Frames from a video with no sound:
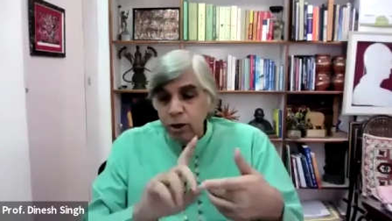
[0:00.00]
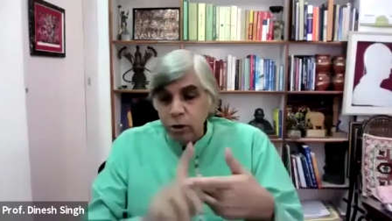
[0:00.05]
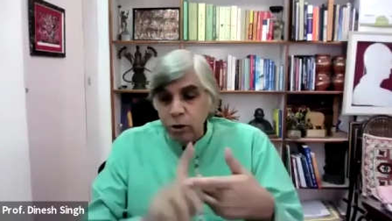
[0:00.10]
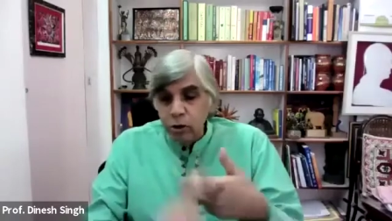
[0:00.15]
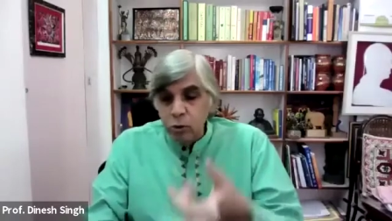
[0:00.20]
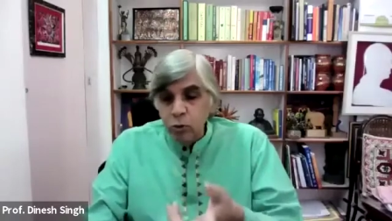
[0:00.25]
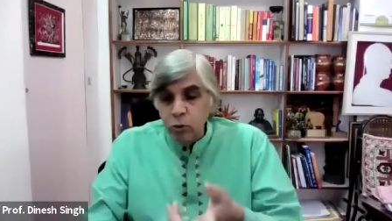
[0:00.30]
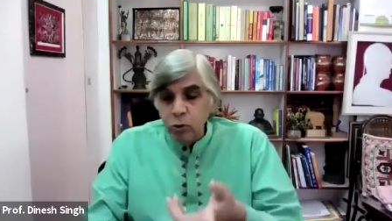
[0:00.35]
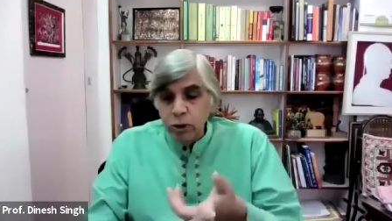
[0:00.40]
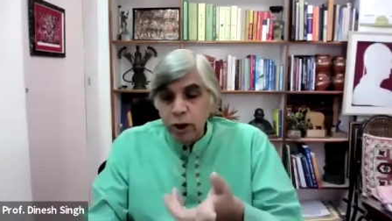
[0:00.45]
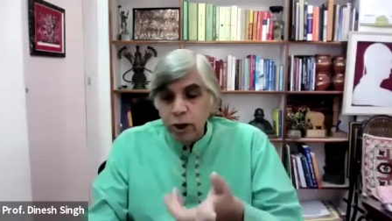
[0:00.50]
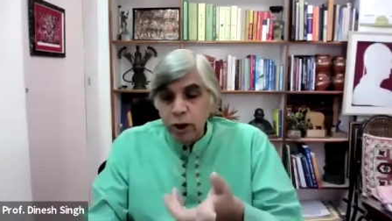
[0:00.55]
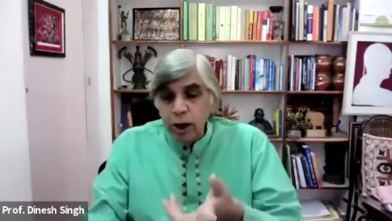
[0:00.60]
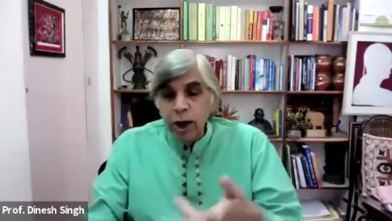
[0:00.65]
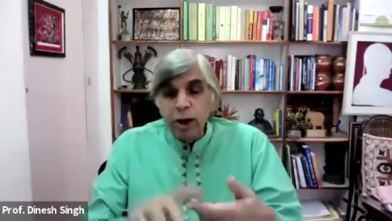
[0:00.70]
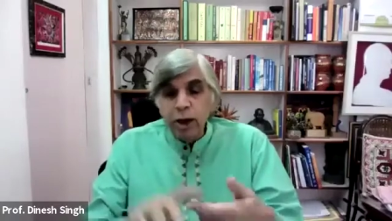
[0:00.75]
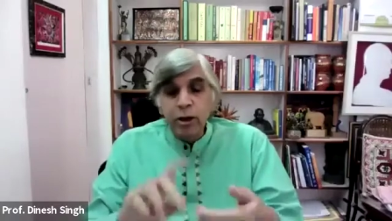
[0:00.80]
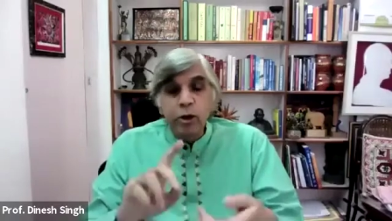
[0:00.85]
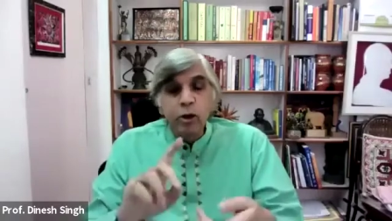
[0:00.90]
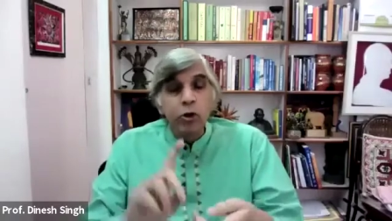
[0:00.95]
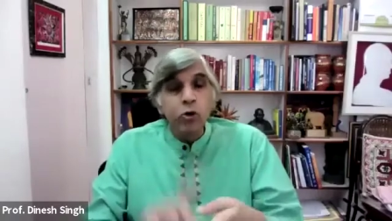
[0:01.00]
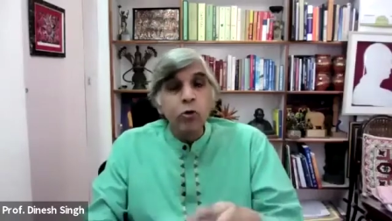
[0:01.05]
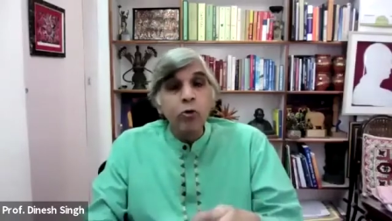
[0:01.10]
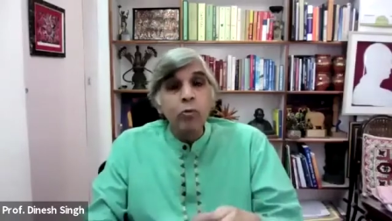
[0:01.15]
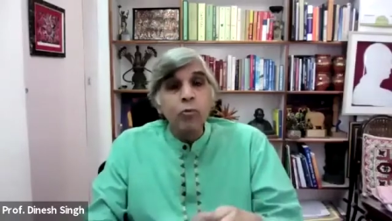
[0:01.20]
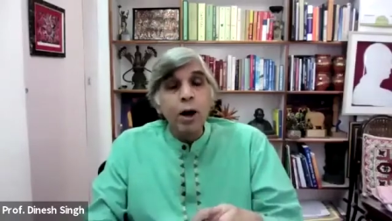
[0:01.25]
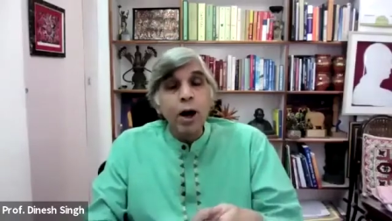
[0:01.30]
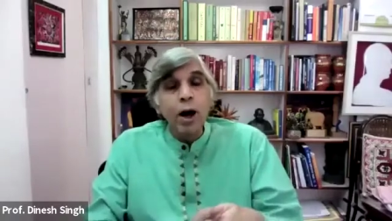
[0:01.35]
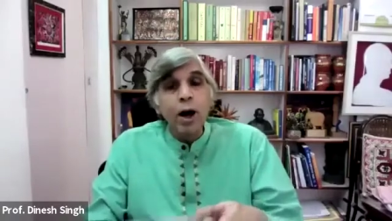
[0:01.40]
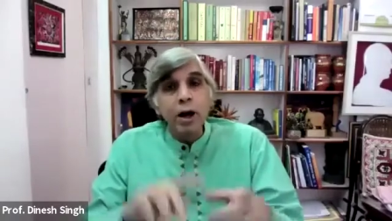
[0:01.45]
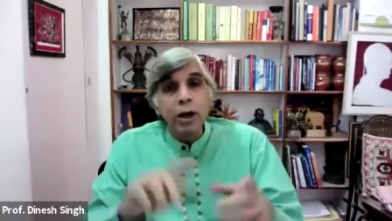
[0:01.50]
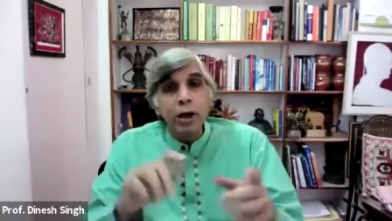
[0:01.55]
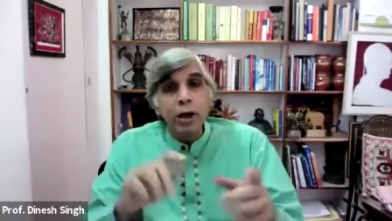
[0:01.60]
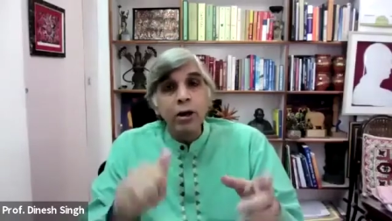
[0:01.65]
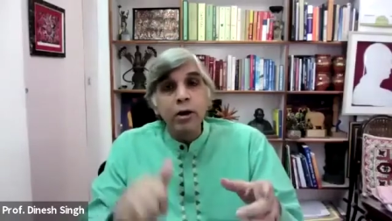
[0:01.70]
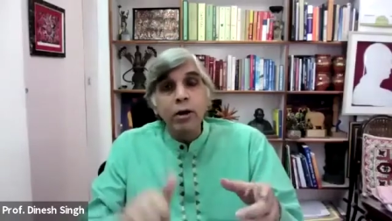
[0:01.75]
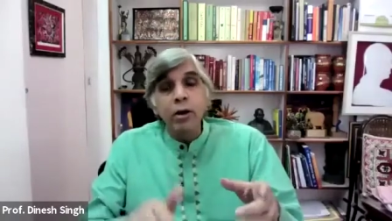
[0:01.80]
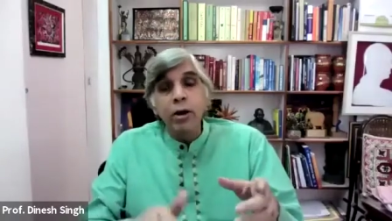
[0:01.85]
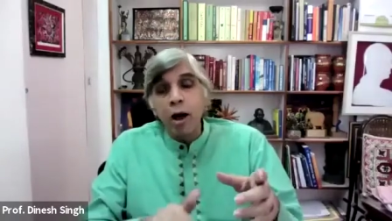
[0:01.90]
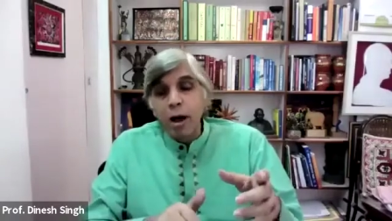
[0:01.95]
UK, Cuba,
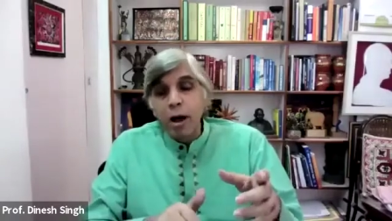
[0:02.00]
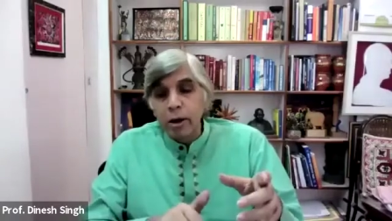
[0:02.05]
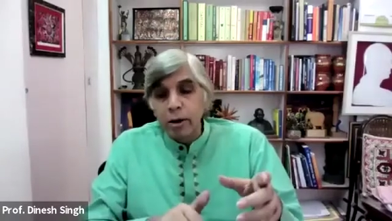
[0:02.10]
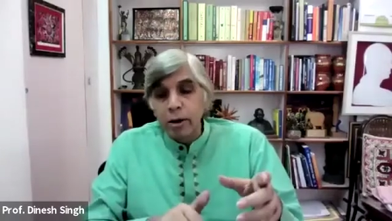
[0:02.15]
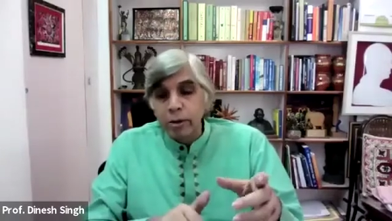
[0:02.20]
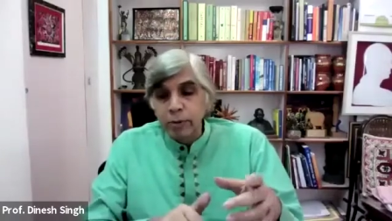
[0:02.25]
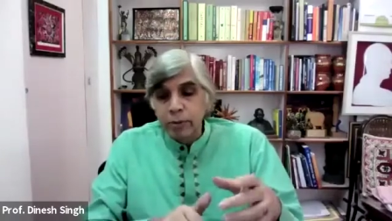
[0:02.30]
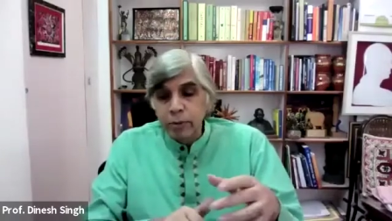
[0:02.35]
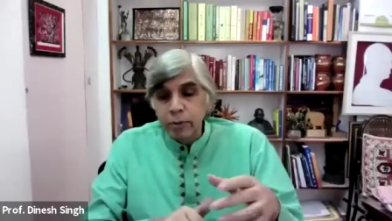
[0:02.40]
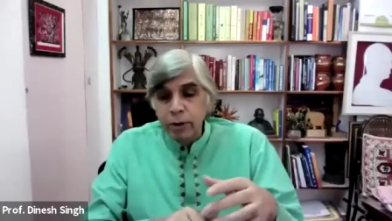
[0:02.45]
Iran,